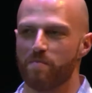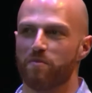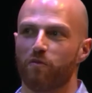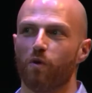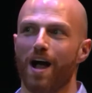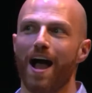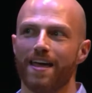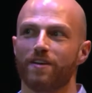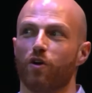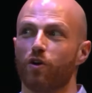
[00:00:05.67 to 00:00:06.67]
before I
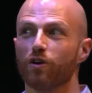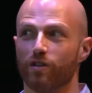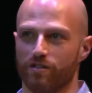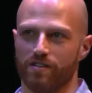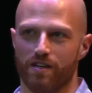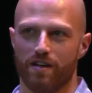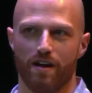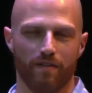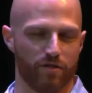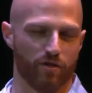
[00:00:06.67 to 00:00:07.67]
had heard
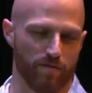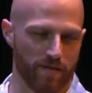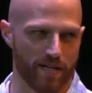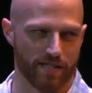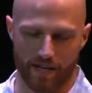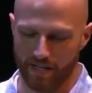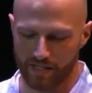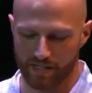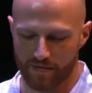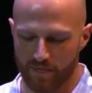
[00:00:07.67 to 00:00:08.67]
of the term data
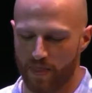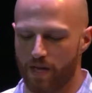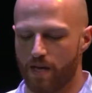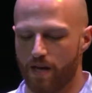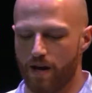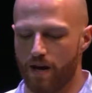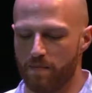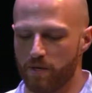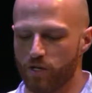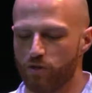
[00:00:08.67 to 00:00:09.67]
science,
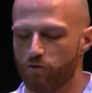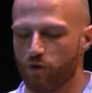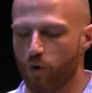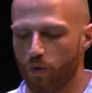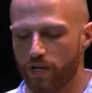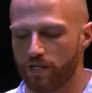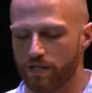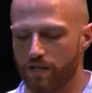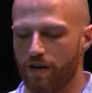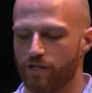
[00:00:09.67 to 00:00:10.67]
um, you
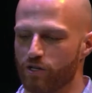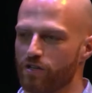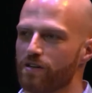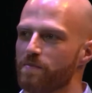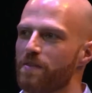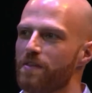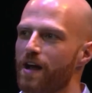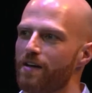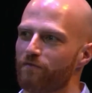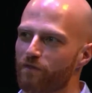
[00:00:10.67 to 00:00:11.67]
coined a term that
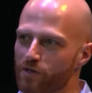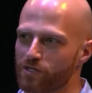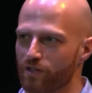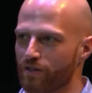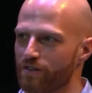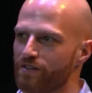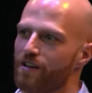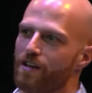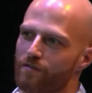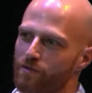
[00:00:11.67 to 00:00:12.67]
I first learned
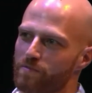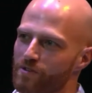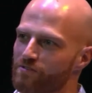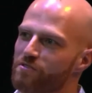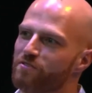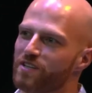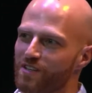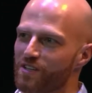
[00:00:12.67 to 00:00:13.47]
from Jeroen